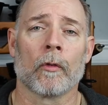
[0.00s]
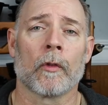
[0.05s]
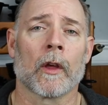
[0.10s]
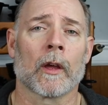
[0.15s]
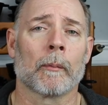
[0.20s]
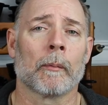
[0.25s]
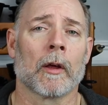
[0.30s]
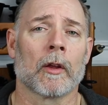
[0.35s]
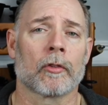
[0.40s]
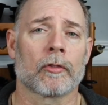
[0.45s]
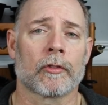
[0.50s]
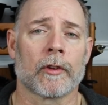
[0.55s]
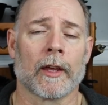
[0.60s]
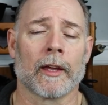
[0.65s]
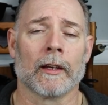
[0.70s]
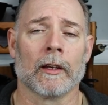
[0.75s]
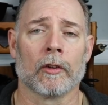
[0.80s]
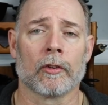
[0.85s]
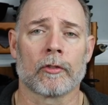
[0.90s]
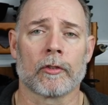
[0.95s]
One thing about
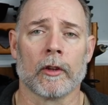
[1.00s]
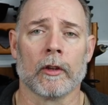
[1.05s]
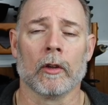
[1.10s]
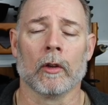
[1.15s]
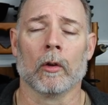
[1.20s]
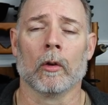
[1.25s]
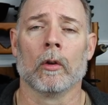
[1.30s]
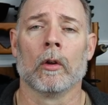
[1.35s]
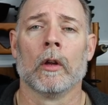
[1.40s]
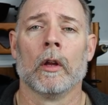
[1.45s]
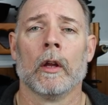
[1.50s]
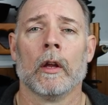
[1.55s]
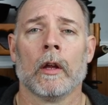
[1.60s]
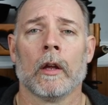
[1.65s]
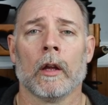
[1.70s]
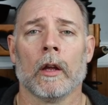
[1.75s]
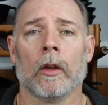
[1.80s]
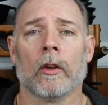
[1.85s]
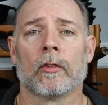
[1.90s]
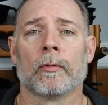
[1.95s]
stainless steel
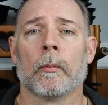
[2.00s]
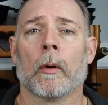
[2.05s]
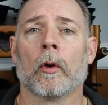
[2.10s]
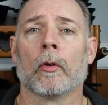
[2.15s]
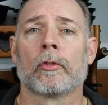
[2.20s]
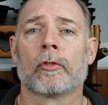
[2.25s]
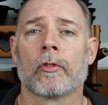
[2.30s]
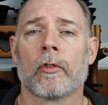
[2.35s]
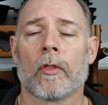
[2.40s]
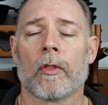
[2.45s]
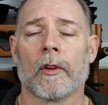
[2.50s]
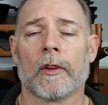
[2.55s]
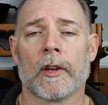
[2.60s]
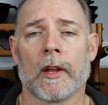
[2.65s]
is most